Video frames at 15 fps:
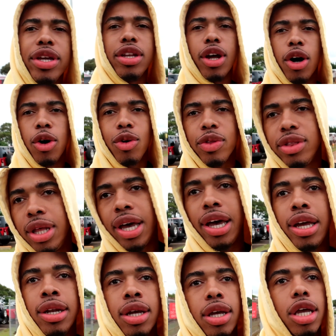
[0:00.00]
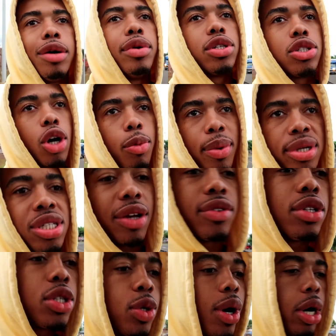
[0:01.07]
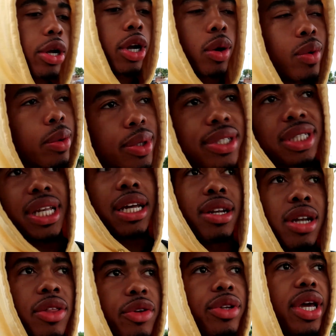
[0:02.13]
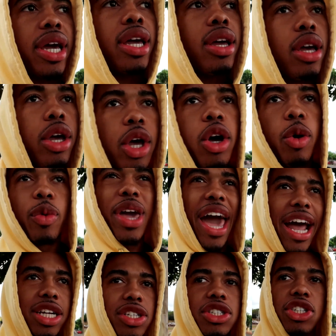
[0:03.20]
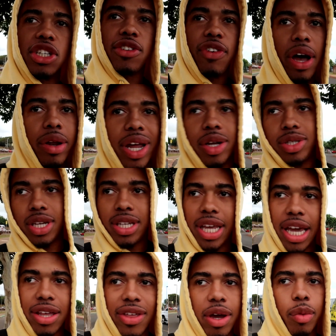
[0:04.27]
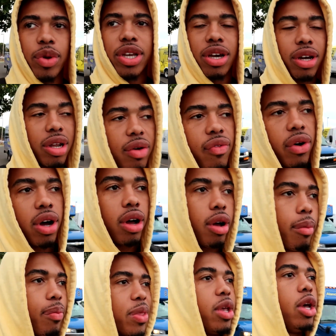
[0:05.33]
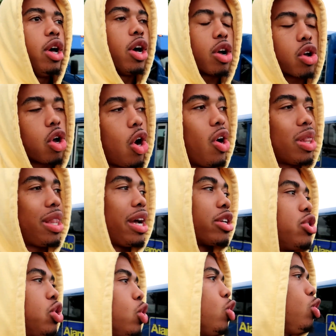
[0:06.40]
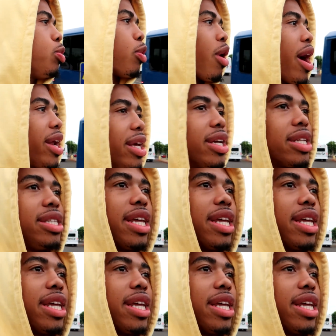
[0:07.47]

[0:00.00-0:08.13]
we known that there was so much stuff to do out here, we would have stayed another day. We actually just found out today that we could have um, gone like tube riding